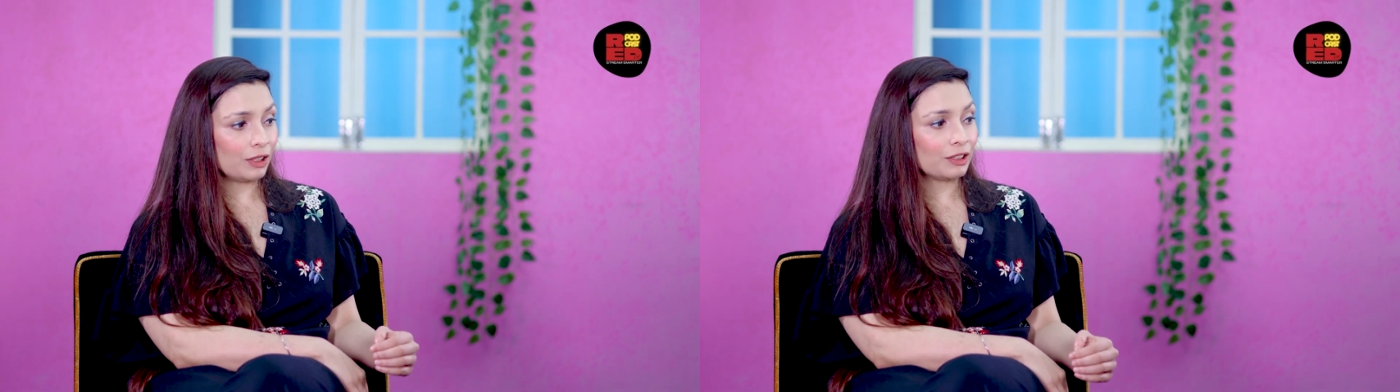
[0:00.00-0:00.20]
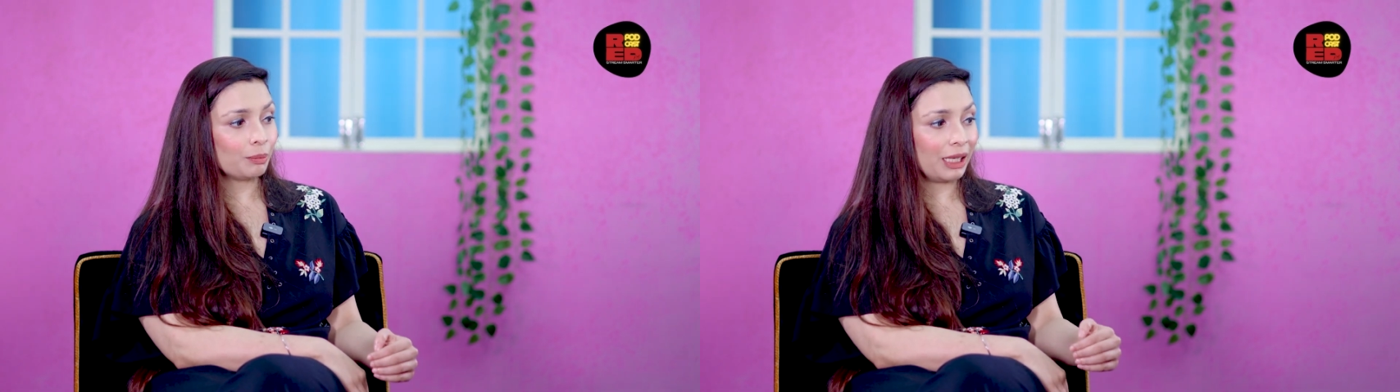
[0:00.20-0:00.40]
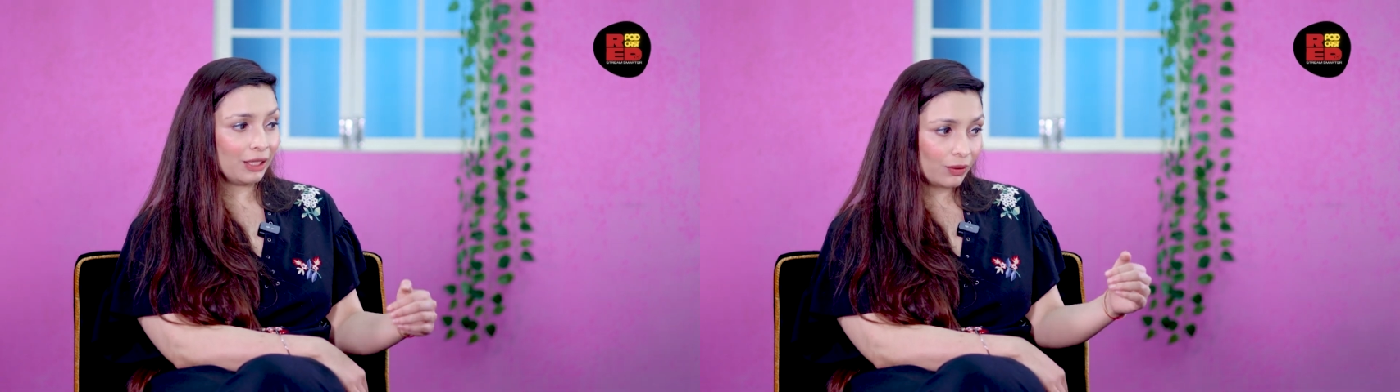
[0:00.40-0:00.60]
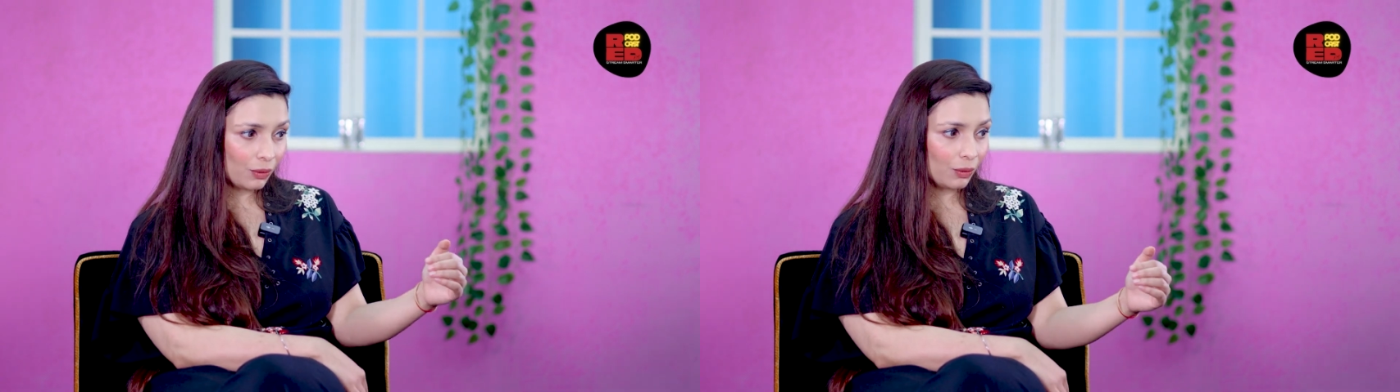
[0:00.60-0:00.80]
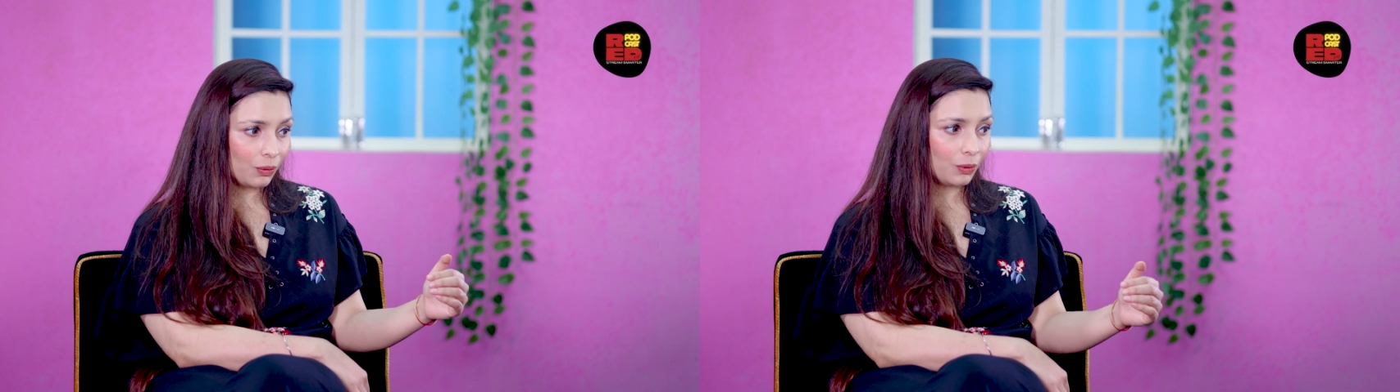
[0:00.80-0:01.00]
will spike
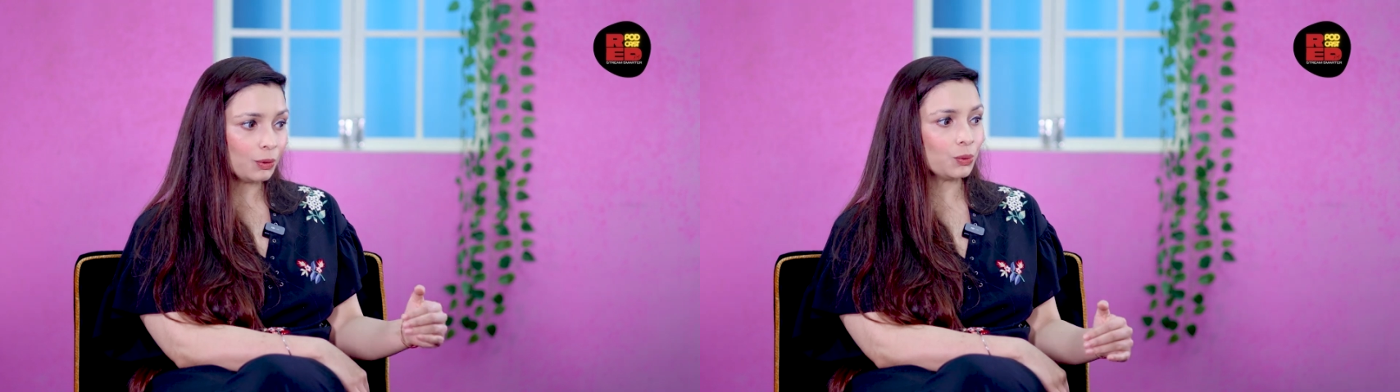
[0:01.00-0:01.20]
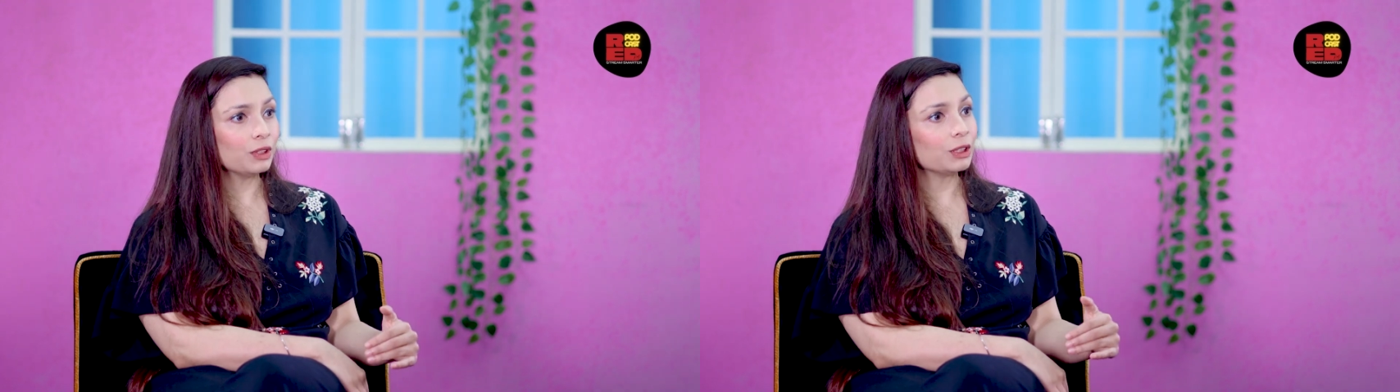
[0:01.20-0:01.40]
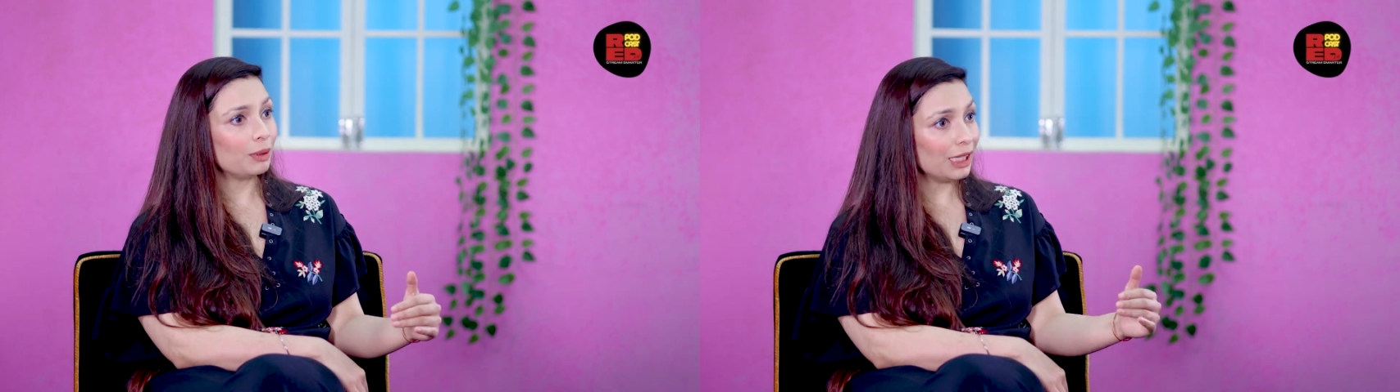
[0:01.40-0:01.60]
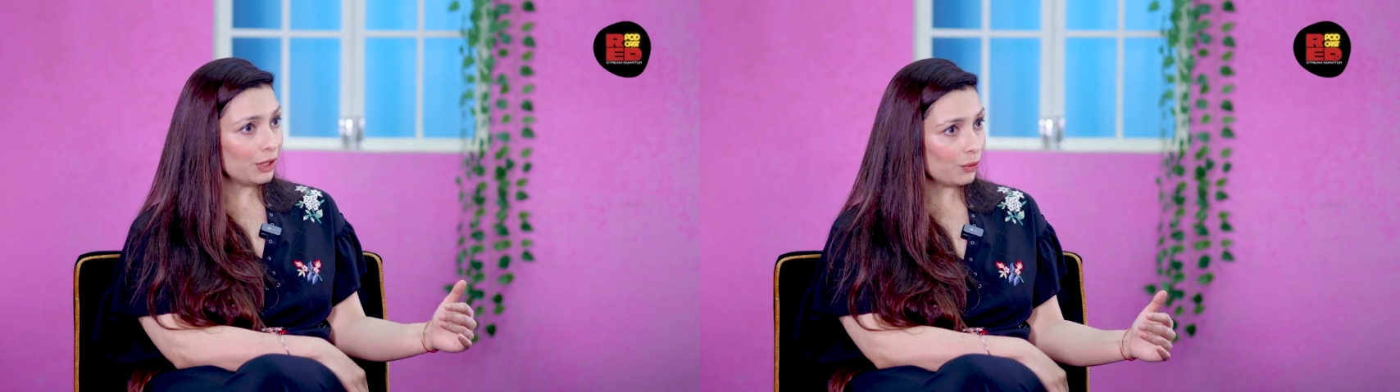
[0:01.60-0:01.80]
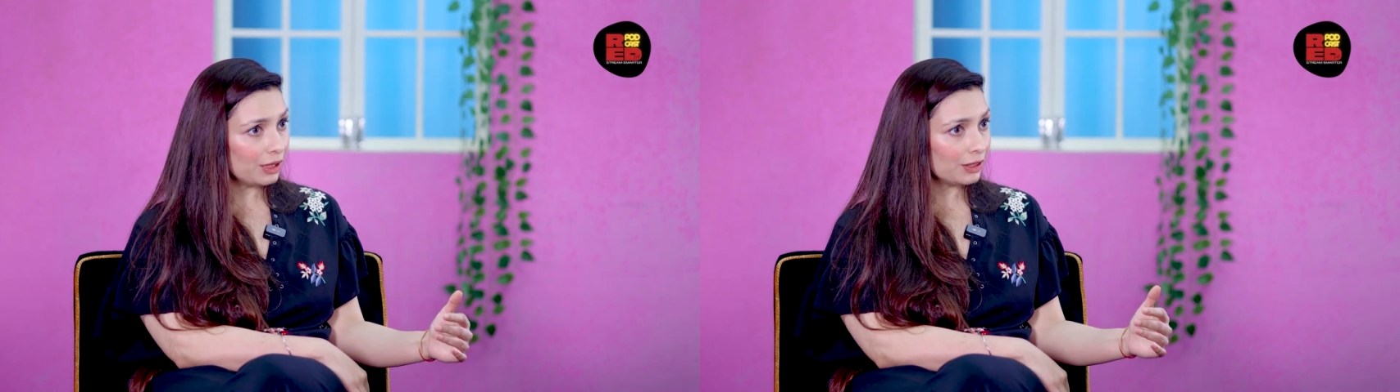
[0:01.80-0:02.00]
your glucose, will spike your